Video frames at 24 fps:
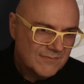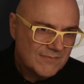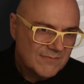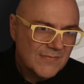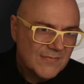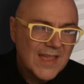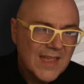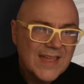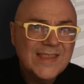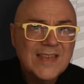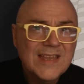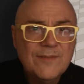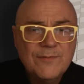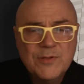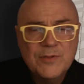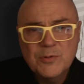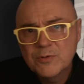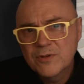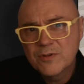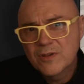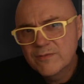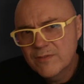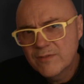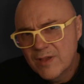And then if you
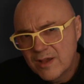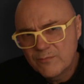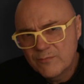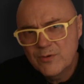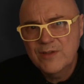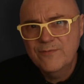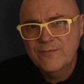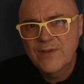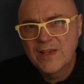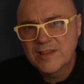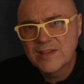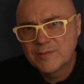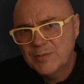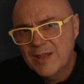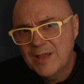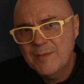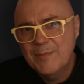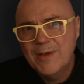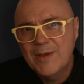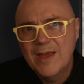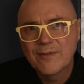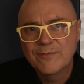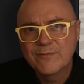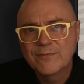want like really fast
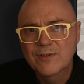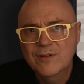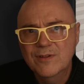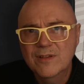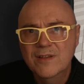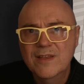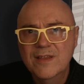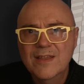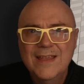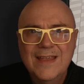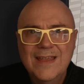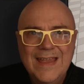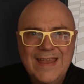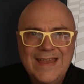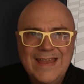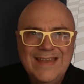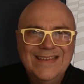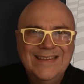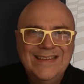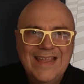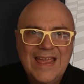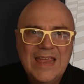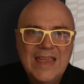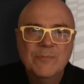playback for
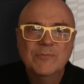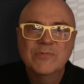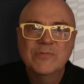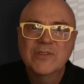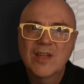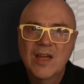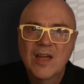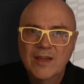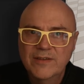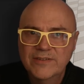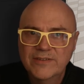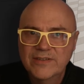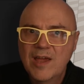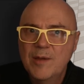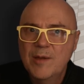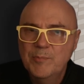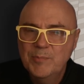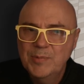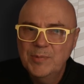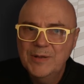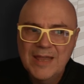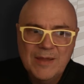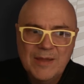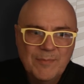in-game type
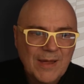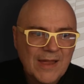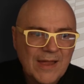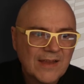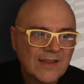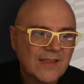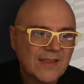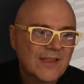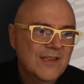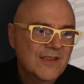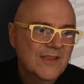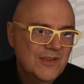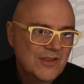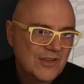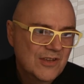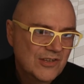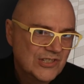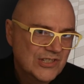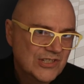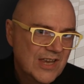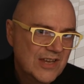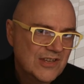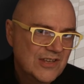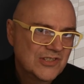playback, you can
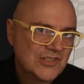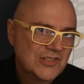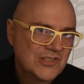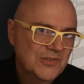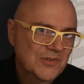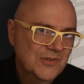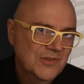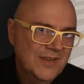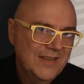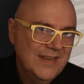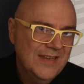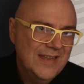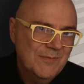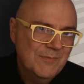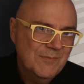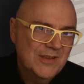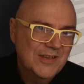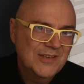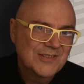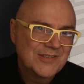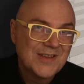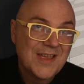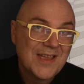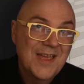change to an
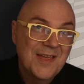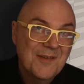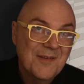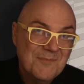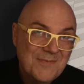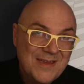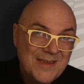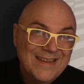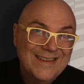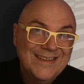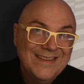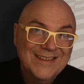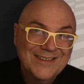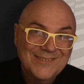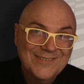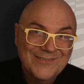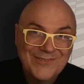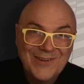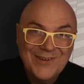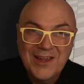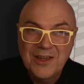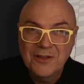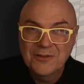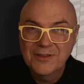image media
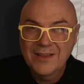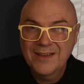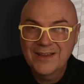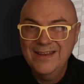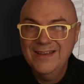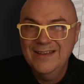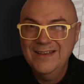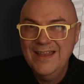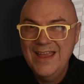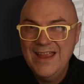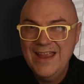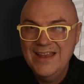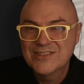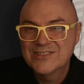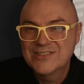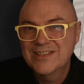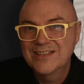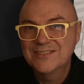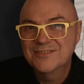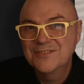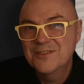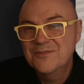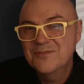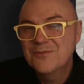file like an
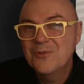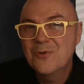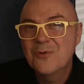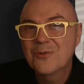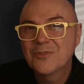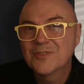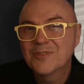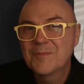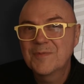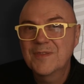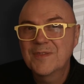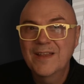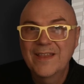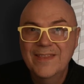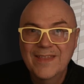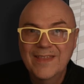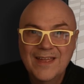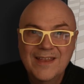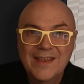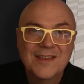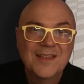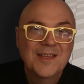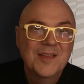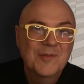H.264 or something like
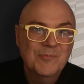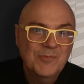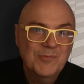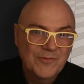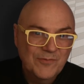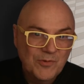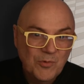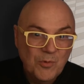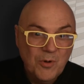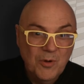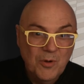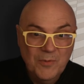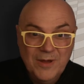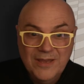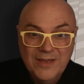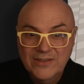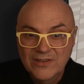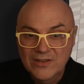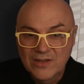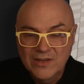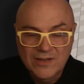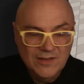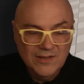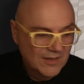that. But for what we're
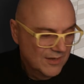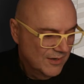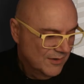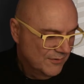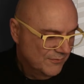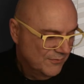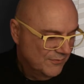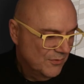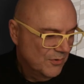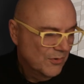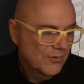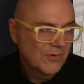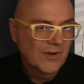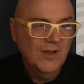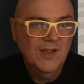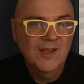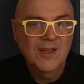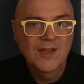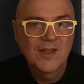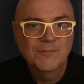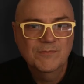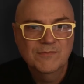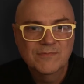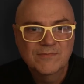doing for
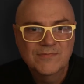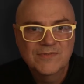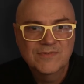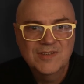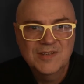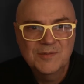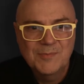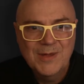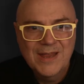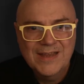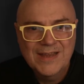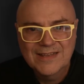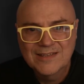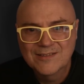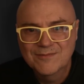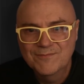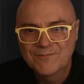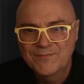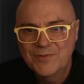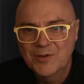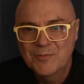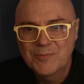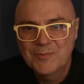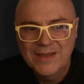cinematics and
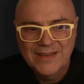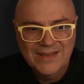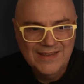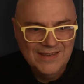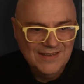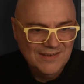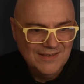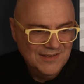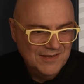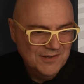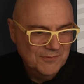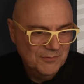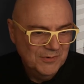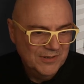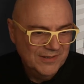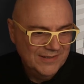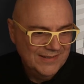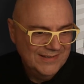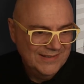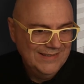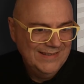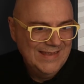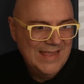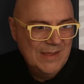filmmaking, you want
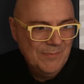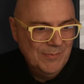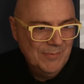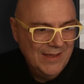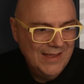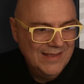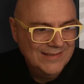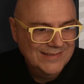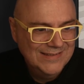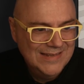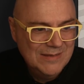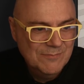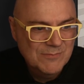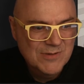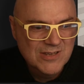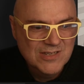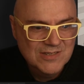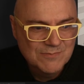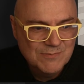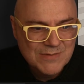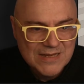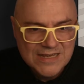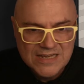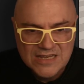to keep it as an
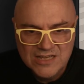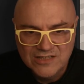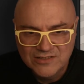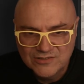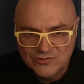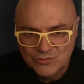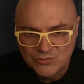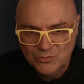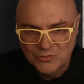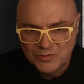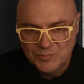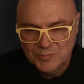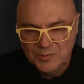image media source.